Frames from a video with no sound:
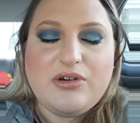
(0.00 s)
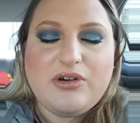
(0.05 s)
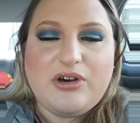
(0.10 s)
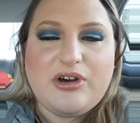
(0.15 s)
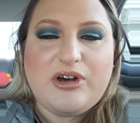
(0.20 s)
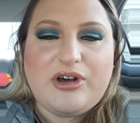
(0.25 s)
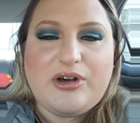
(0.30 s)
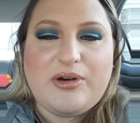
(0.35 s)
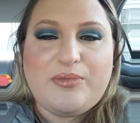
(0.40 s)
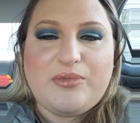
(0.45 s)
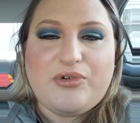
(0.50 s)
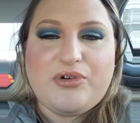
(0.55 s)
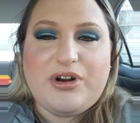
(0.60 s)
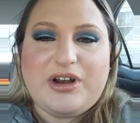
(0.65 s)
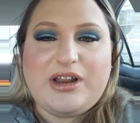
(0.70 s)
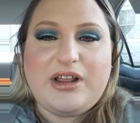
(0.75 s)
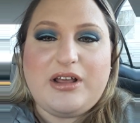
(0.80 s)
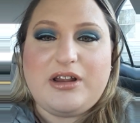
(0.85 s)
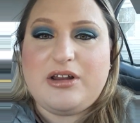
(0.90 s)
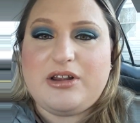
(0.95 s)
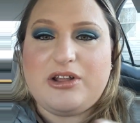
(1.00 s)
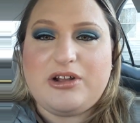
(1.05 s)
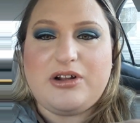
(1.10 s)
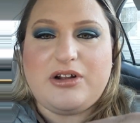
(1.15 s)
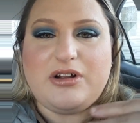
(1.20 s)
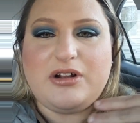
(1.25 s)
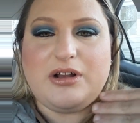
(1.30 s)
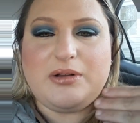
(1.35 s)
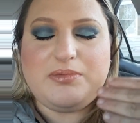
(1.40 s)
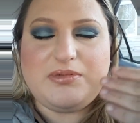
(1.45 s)
or any
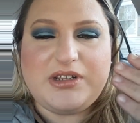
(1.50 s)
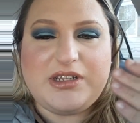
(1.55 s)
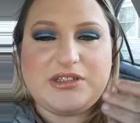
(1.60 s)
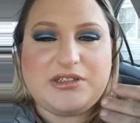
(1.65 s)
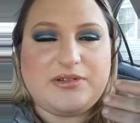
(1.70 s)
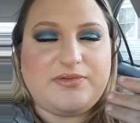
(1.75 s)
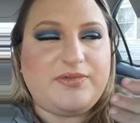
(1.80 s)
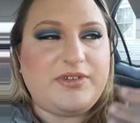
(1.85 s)
other updates on